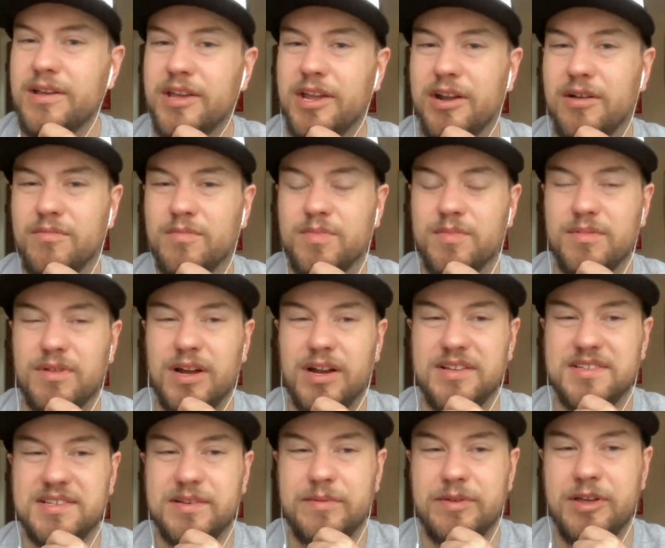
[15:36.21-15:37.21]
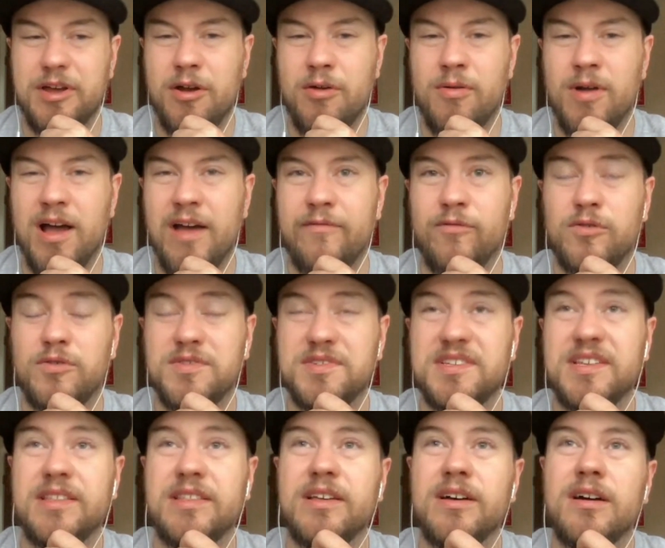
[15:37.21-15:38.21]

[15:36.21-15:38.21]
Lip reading: you know, kind of some of their rivals in